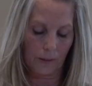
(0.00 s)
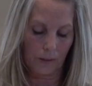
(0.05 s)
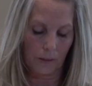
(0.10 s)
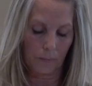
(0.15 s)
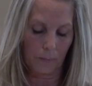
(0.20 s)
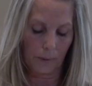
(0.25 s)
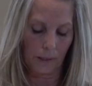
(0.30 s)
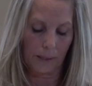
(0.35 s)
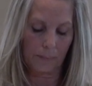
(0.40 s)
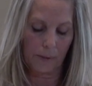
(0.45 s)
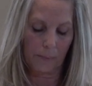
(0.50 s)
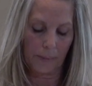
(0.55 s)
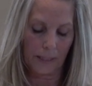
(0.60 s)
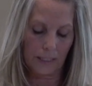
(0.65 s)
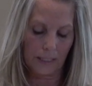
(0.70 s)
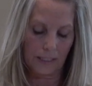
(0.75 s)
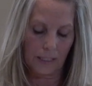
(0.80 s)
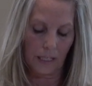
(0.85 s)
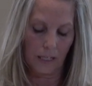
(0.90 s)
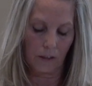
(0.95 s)
blaming
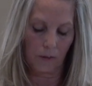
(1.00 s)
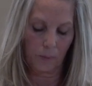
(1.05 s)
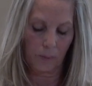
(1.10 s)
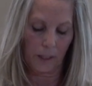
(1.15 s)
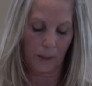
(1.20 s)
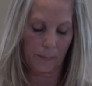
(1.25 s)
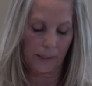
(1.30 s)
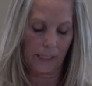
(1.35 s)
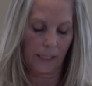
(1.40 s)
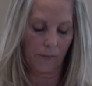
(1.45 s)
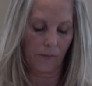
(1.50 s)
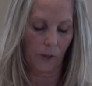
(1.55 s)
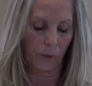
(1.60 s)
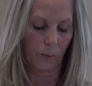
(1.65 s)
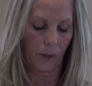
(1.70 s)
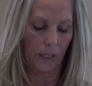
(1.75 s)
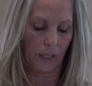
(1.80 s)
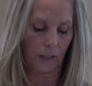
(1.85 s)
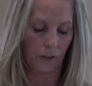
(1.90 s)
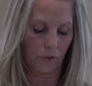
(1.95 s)
myself, blaming
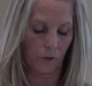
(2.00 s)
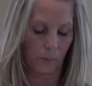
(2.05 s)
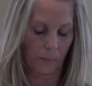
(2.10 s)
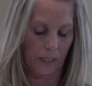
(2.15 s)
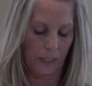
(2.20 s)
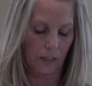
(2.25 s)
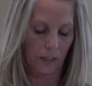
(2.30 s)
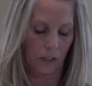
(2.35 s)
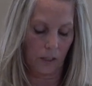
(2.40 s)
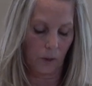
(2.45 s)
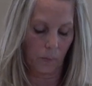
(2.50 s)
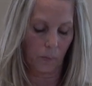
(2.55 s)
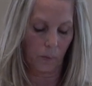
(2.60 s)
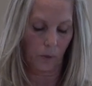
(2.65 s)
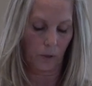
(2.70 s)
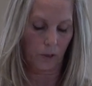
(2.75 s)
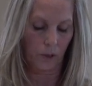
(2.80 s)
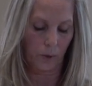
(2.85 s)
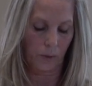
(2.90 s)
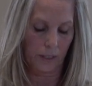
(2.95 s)
everyone else for my son's
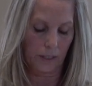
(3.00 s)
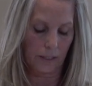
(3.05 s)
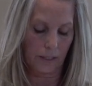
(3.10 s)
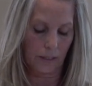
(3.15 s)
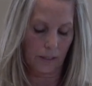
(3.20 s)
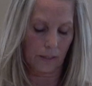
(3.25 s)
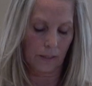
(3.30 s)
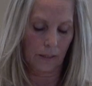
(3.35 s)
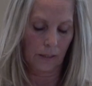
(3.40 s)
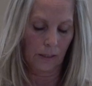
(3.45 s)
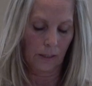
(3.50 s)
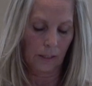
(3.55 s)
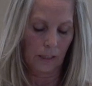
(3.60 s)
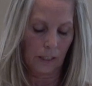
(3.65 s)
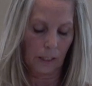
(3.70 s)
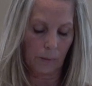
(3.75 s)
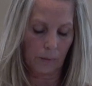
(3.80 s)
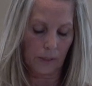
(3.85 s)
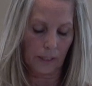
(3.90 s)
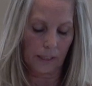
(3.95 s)
poor choices.
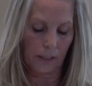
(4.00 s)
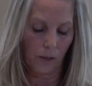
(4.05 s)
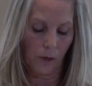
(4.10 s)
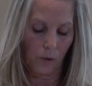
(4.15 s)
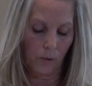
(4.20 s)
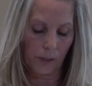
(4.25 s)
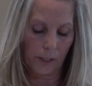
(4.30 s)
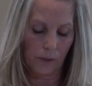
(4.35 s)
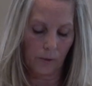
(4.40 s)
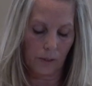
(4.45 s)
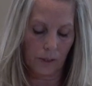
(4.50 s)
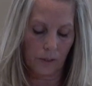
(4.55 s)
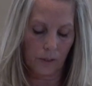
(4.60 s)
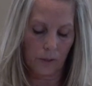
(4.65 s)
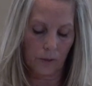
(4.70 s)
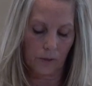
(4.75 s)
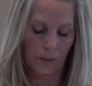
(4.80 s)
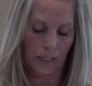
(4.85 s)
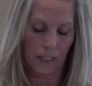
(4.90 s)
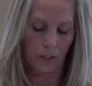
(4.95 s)
It was like holding on
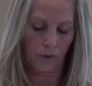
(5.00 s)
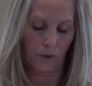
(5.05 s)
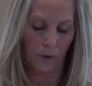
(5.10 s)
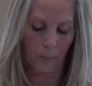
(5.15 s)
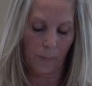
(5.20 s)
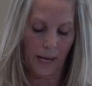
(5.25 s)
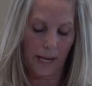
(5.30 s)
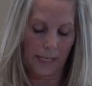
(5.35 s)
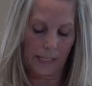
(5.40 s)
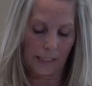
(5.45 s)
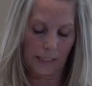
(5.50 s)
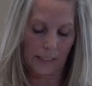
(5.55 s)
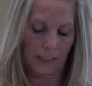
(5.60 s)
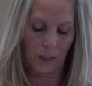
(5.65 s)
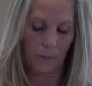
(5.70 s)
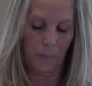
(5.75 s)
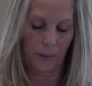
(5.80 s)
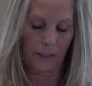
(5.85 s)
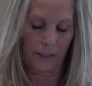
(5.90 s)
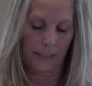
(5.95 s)
to that traumatic
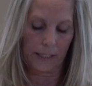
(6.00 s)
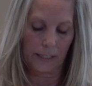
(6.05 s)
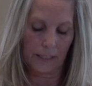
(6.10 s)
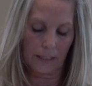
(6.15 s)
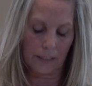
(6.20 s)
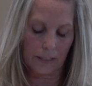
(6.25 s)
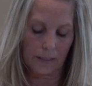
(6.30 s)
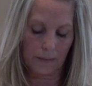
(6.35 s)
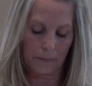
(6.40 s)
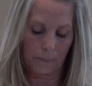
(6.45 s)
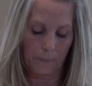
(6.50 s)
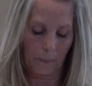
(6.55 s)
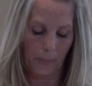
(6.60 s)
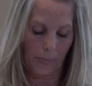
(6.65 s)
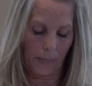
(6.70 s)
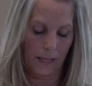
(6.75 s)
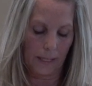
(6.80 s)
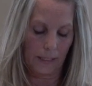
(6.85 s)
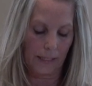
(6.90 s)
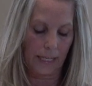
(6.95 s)
experience
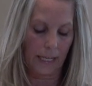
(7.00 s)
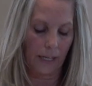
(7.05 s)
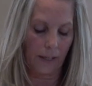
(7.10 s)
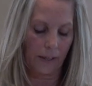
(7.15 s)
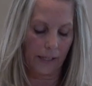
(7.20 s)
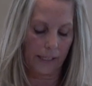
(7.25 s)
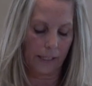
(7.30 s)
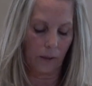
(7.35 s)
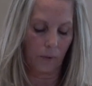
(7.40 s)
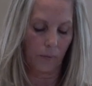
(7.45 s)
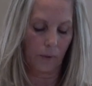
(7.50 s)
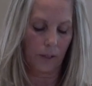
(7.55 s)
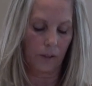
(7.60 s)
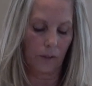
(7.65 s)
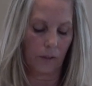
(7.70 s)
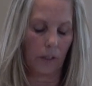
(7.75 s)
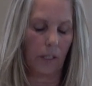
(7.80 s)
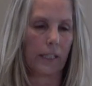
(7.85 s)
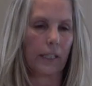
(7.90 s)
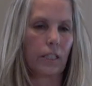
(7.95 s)
and carrying it with
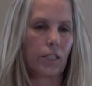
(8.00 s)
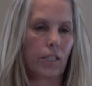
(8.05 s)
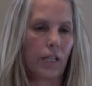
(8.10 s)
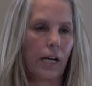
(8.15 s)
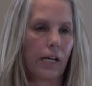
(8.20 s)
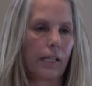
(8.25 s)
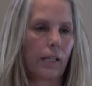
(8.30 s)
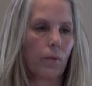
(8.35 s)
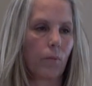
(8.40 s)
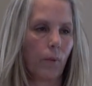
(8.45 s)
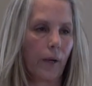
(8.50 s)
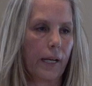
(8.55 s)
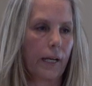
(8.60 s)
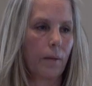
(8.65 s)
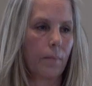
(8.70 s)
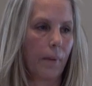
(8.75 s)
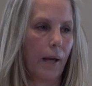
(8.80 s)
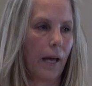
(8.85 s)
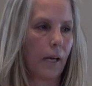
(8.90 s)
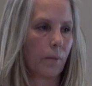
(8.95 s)
you like a giant
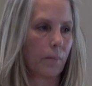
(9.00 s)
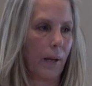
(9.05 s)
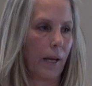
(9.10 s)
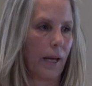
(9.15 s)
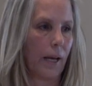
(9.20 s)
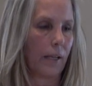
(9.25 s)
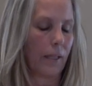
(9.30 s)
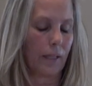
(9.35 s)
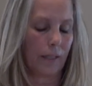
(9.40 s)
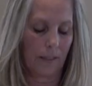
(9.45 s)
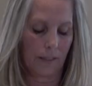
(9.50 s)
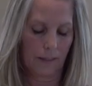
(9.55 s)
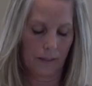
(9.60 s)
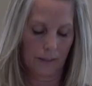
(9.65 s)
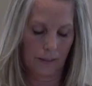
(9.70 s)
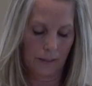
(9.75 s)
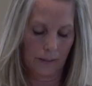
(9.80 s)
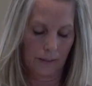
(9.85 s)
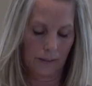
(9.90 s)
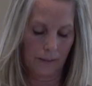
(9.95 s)
weighted backpack.
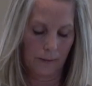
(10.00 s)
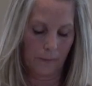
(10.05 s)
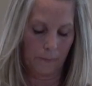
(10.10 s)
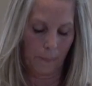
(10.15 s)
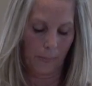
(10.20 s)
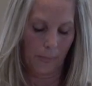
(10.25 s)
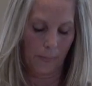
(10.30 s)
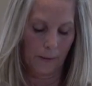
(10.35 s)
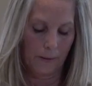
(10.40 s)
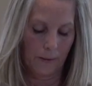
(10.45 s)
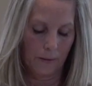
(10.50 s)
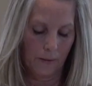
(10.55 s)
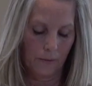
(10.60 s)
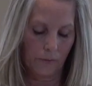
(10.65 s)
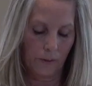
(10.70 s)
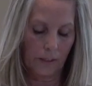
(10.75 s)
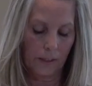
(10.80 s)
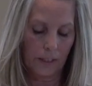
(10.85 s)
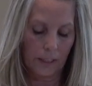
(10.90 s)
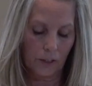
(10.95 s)

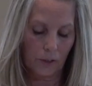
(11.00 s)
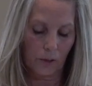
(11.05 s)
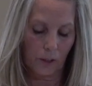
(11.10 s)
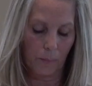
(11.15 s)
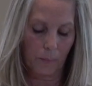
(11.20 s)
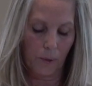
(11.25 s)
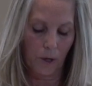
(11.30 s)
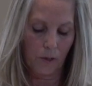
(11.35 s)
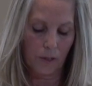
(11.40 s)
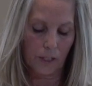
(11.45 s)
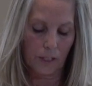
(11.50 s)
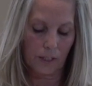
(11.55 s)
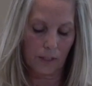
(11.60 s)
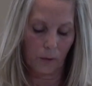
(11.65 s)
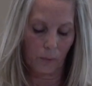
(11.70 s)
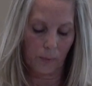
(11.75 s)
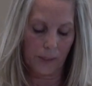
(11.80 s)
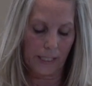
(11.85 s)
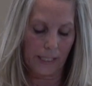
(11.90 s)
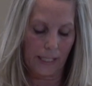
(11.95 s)
Feelings are emotions
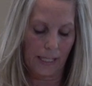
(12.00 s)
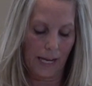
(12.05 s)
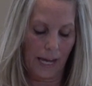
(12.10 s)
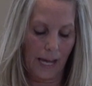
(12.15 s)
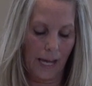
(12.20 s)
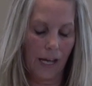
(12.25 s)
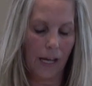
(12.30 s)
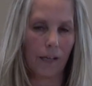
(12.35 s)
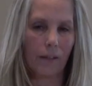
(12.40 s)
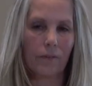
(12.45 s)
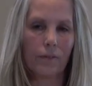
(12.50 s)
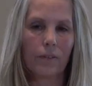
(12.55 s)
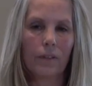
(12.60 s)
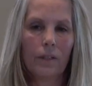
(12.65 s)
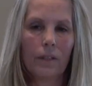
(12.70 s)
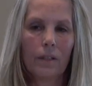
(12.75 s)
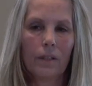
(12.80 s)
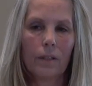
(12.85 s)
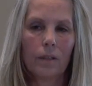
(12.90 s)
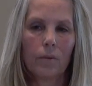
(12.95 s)
that we can have,
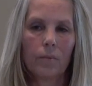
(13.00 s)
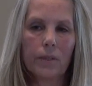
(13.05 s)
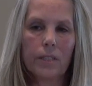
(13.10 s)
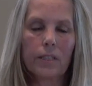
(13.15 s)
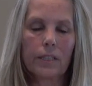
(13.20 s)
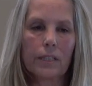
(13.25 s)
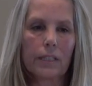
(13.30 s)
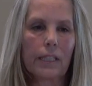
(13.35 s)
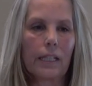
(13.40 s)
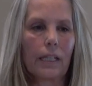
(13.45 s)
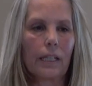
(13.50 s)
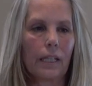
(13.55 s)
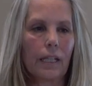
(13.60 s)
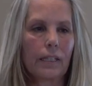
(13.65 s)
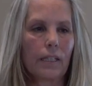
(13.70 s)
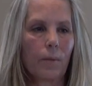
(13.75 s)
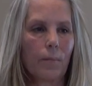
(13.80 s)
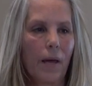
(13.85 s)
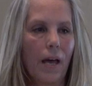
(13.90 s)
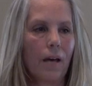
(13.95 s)
we just can't let
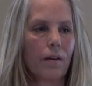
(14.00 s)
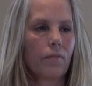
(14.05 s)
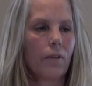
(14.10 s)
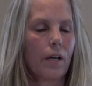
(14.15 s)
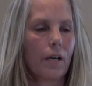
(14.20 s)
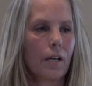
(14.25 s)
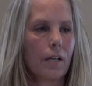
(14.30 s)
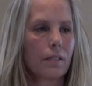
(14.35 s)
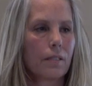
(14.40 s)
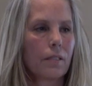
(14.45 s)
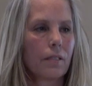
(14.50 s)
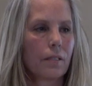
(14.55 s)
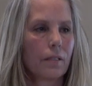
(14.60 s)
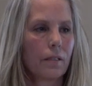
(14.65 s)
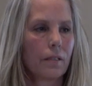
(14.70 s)
them have us.